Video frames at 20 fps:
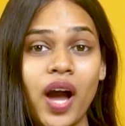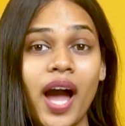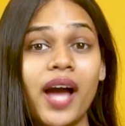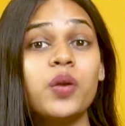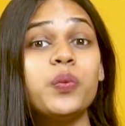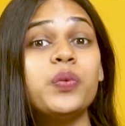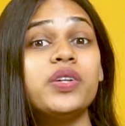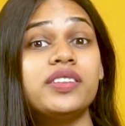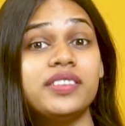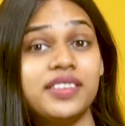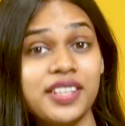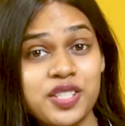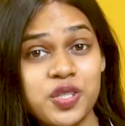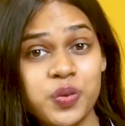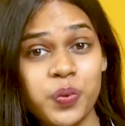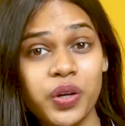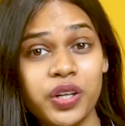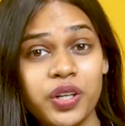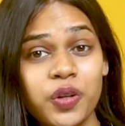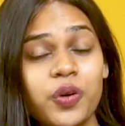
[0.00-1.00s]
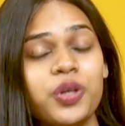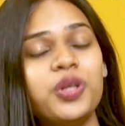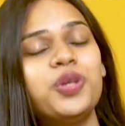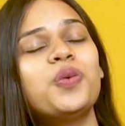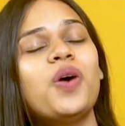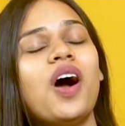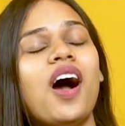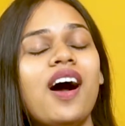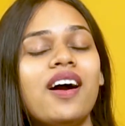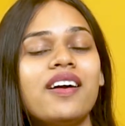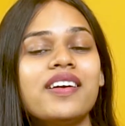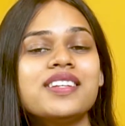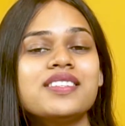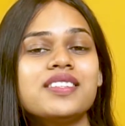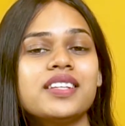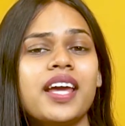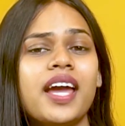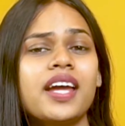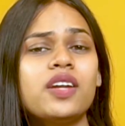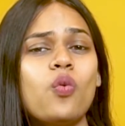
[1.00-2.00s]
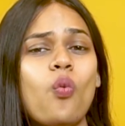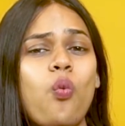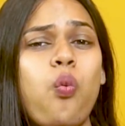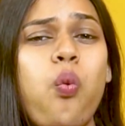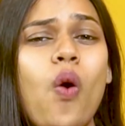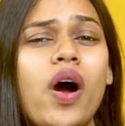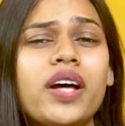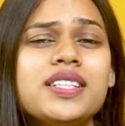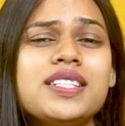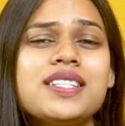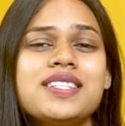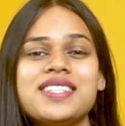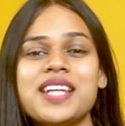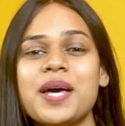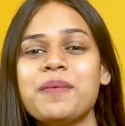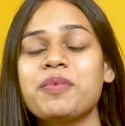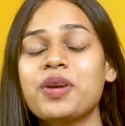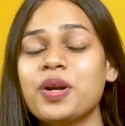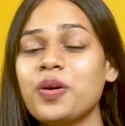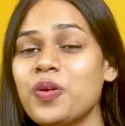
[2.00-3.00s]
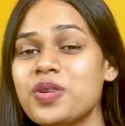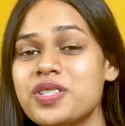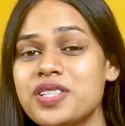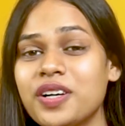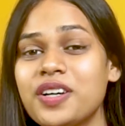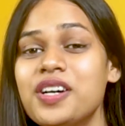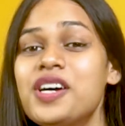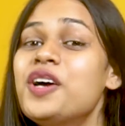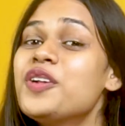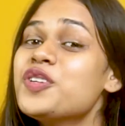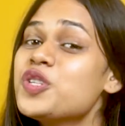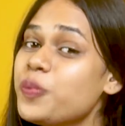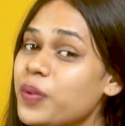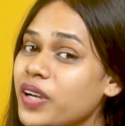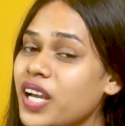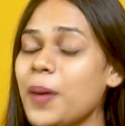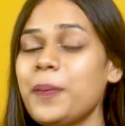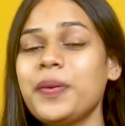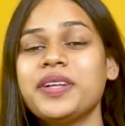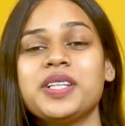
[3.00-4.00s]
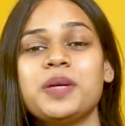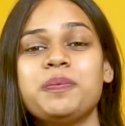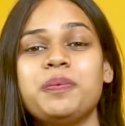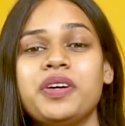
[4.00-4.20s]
And with this video, you are going to get one step closer to becoming the